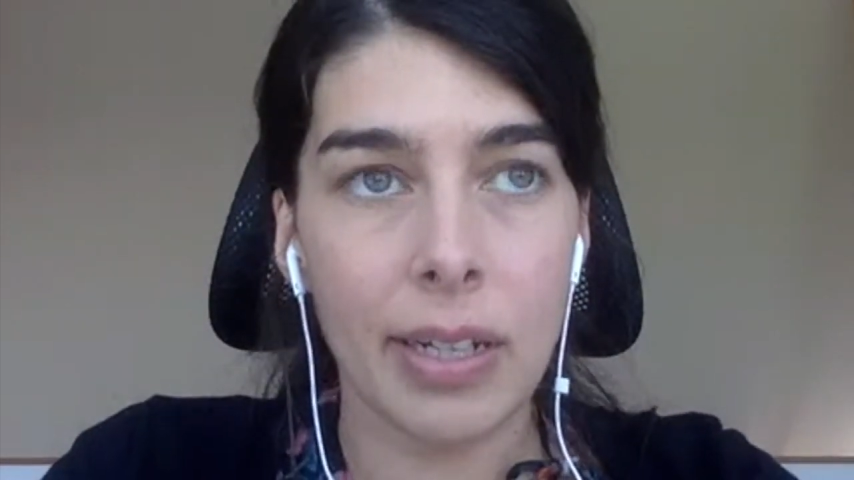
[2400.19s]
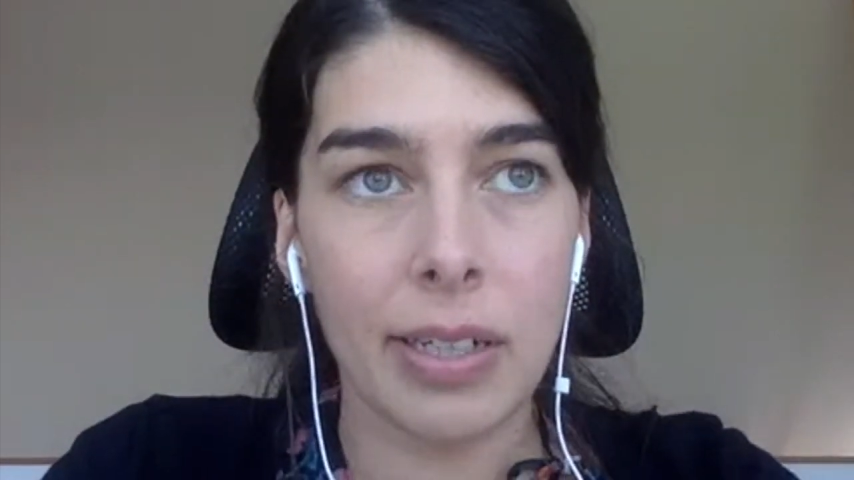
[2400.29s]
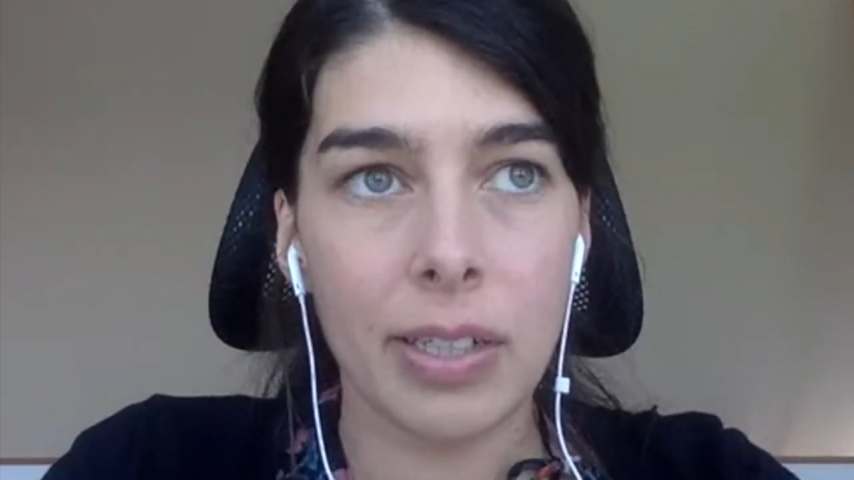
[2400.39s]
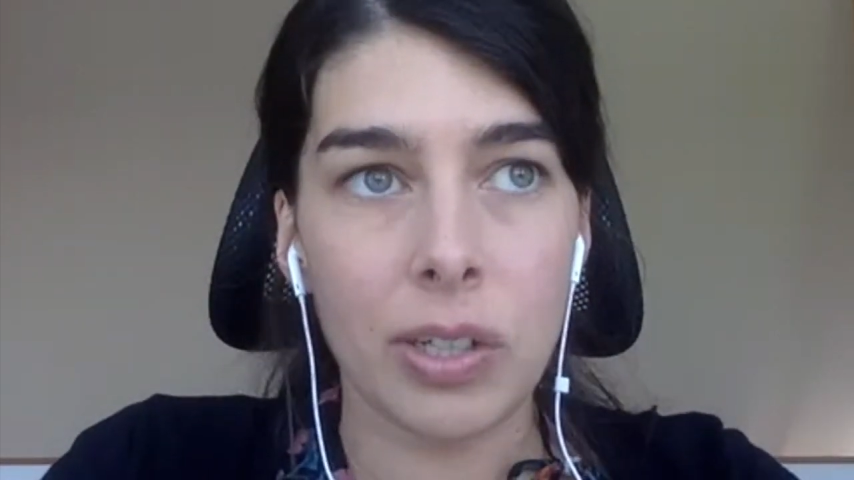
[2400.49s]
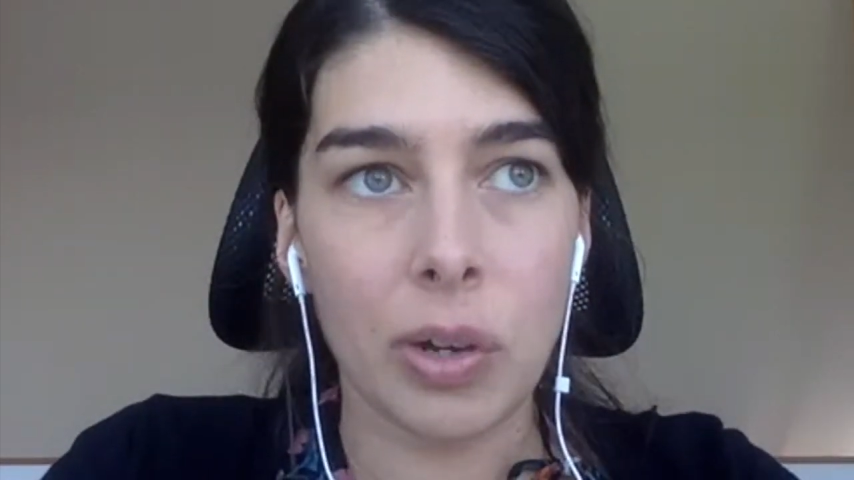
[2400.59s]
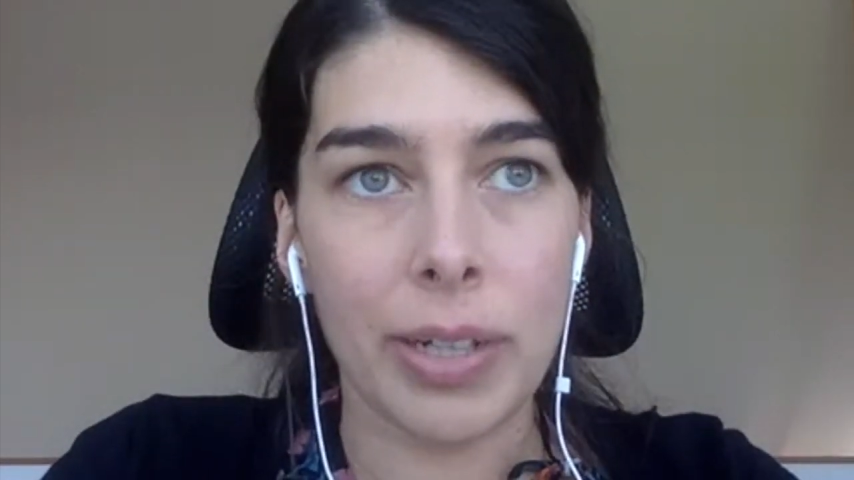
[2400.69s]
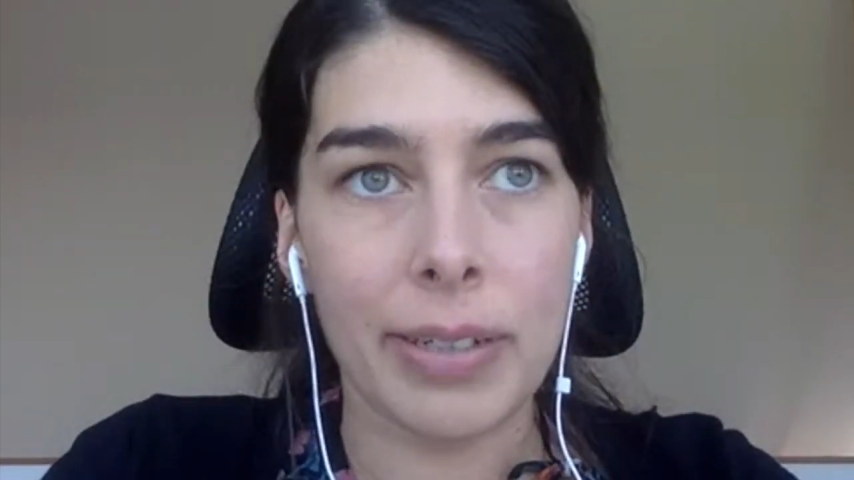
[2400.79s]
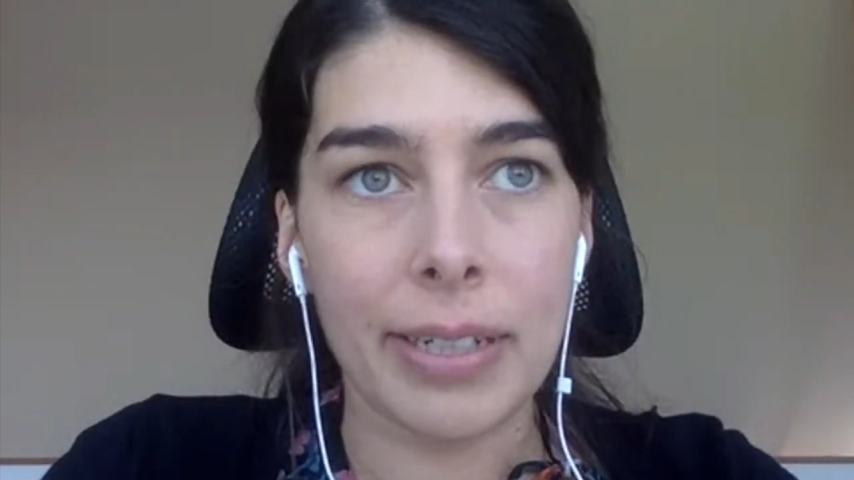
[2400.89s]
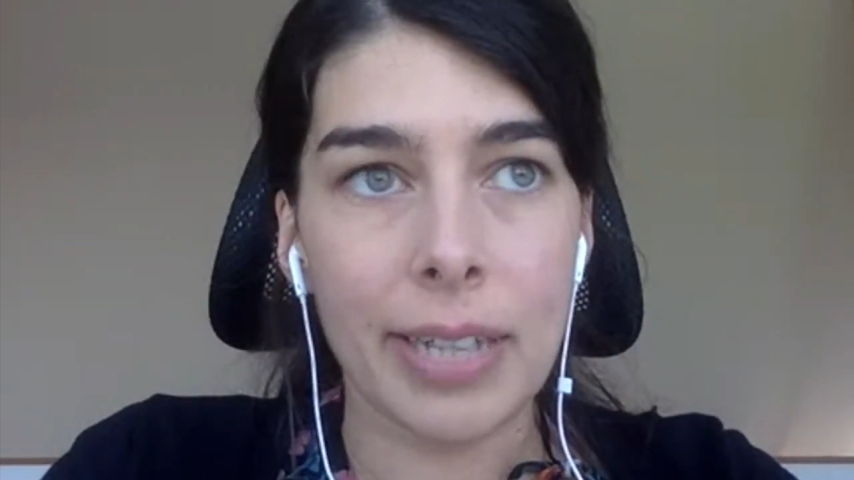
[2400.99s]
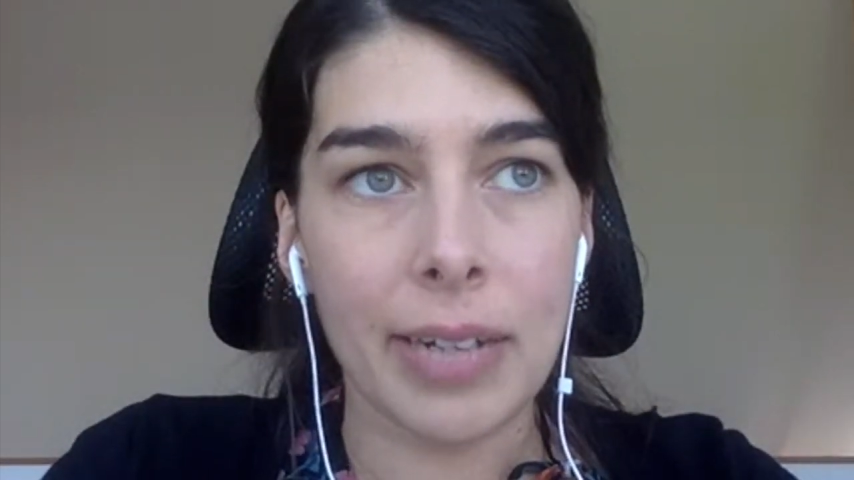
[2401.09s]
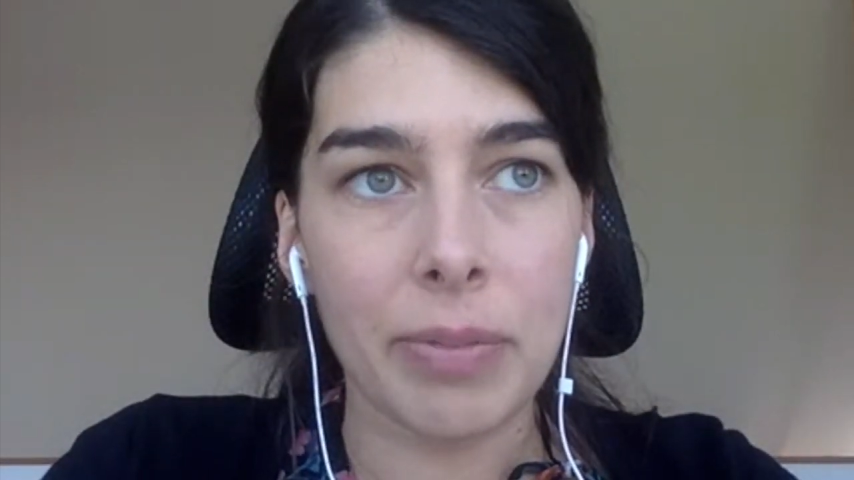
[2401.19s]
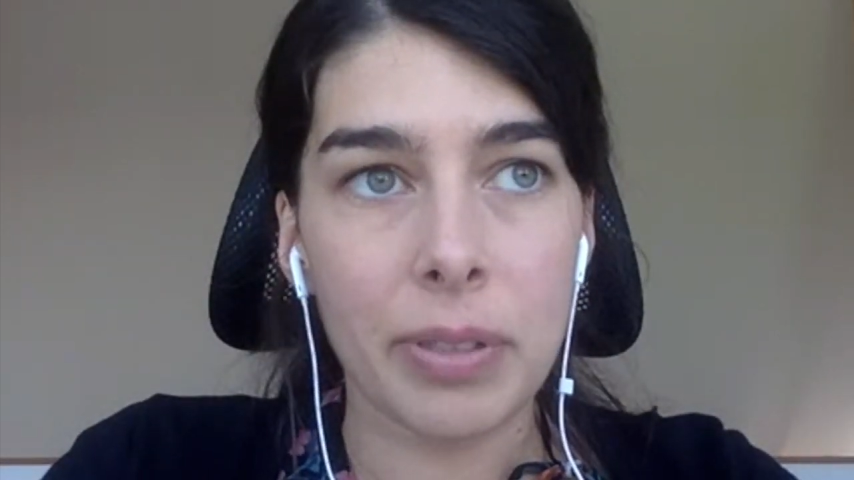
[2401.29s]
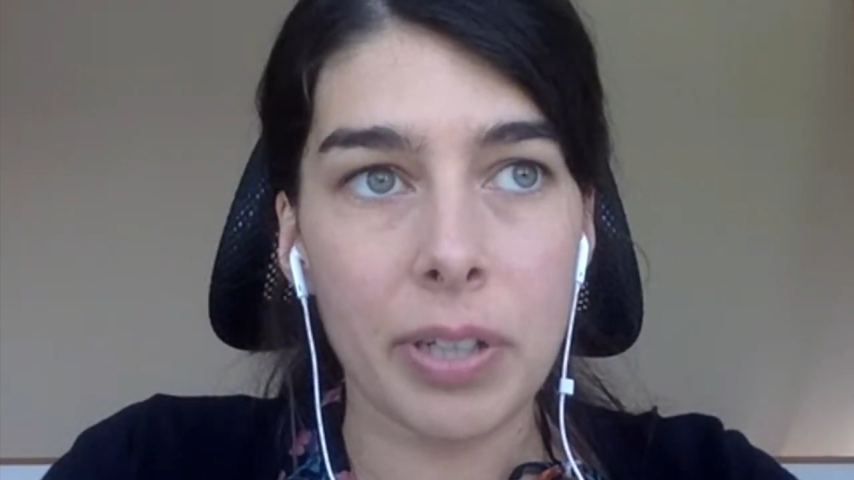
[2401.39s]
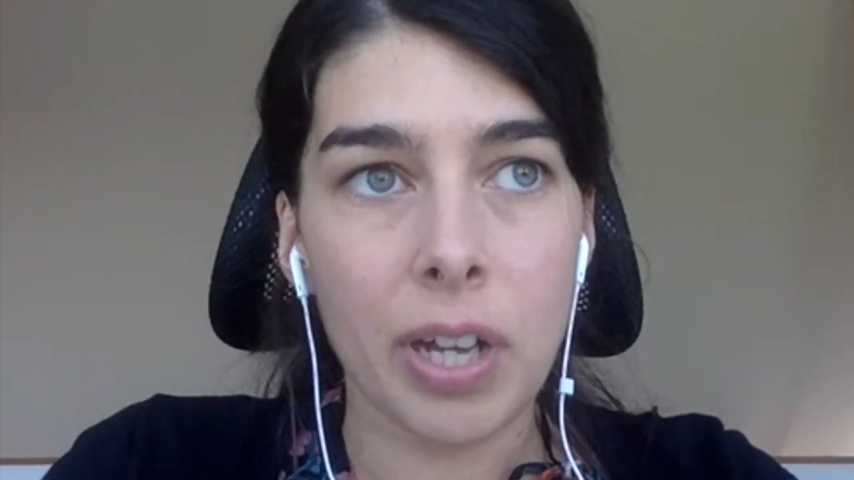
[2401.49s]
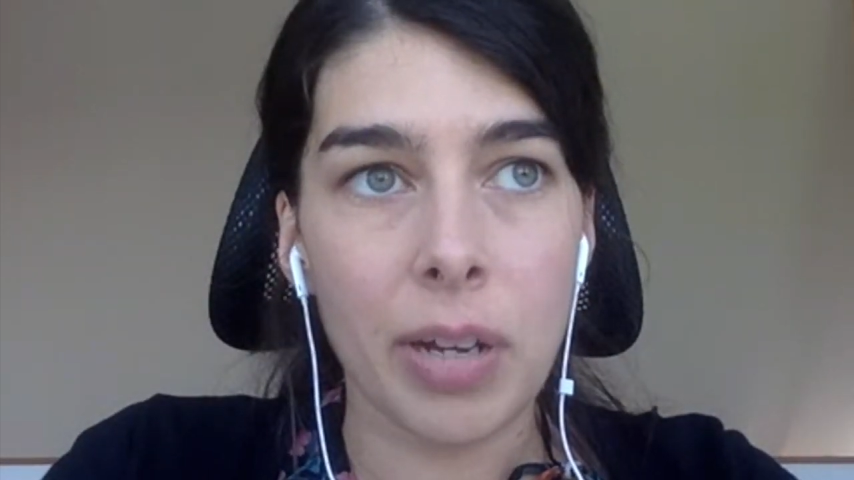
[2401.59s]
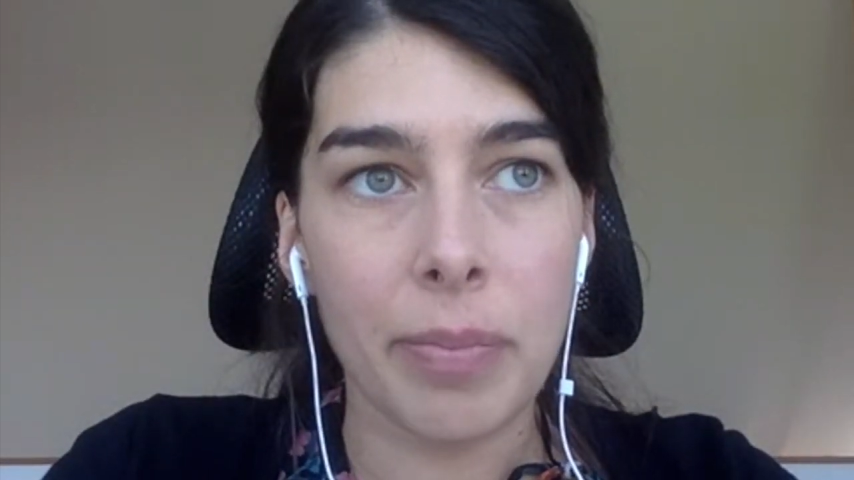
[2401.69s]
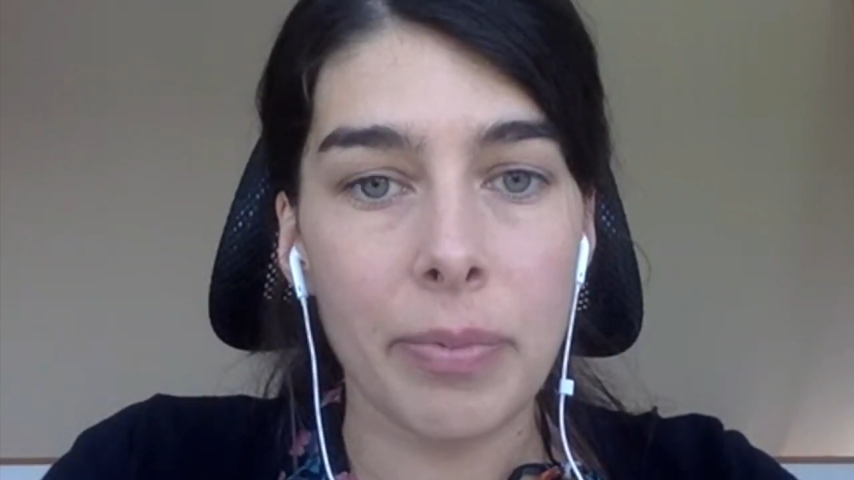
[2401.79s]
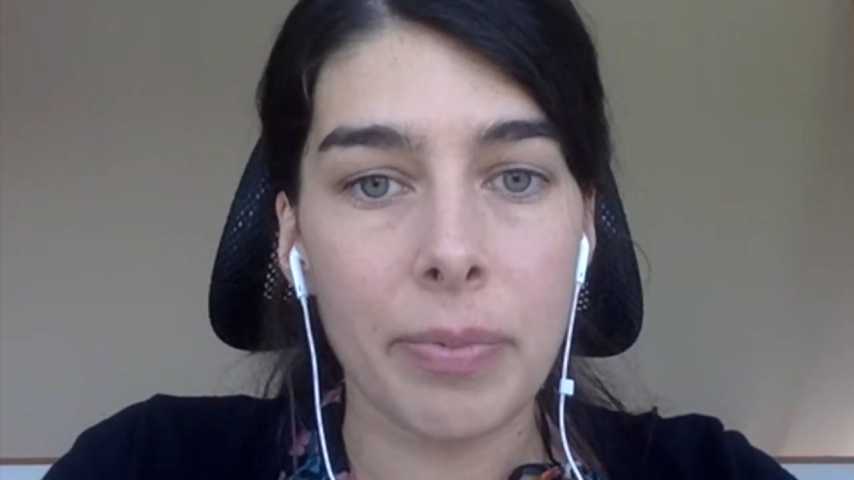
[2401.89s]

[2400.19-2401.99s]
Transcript: So I think that will come